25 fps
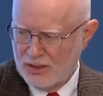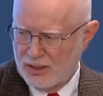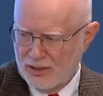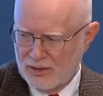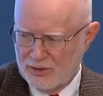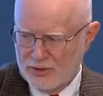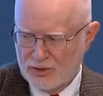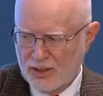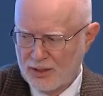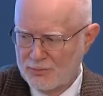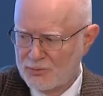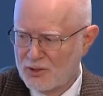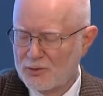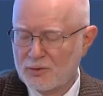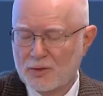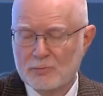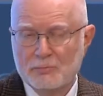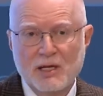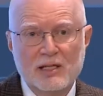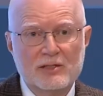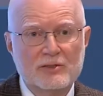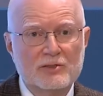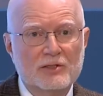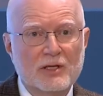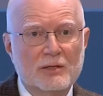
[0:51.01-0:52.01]
and the same, I'm going
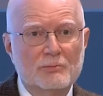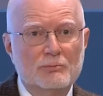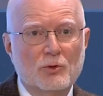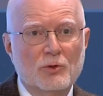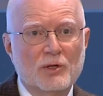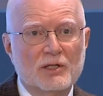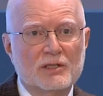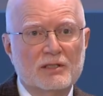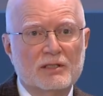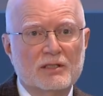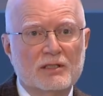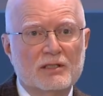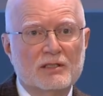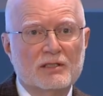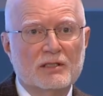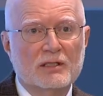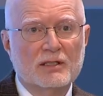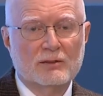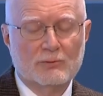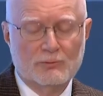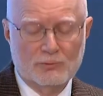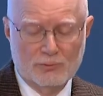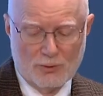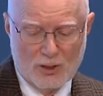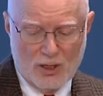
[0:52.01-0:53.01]
to make the same point
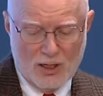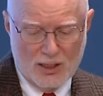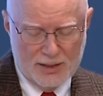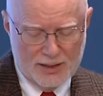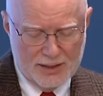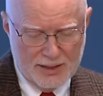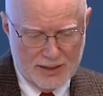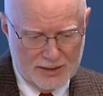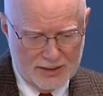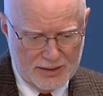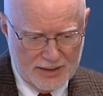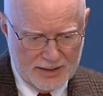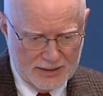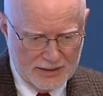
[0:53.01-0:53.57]
that Ron did,